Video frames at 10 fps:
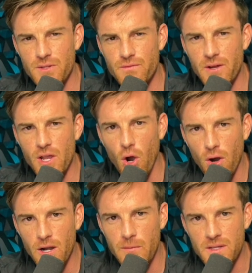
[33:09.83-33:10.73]
It's very
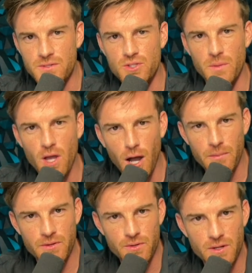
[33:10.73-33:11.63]
hard because there's so many
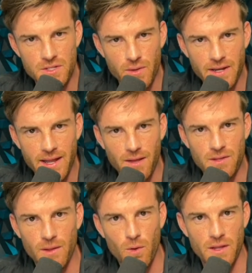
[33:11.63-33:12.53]
opportunities right now
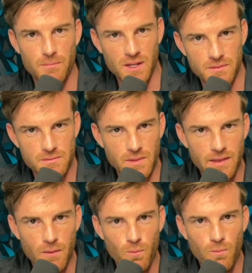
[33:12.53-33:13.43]
to, I want to,
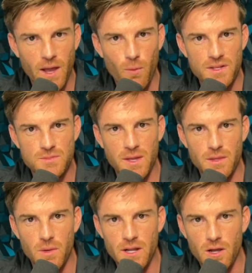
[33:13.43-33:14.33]
that I want to spend the
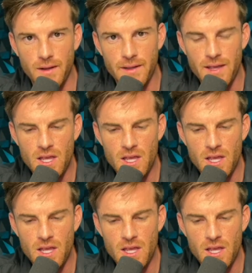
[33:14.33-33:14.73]
money on.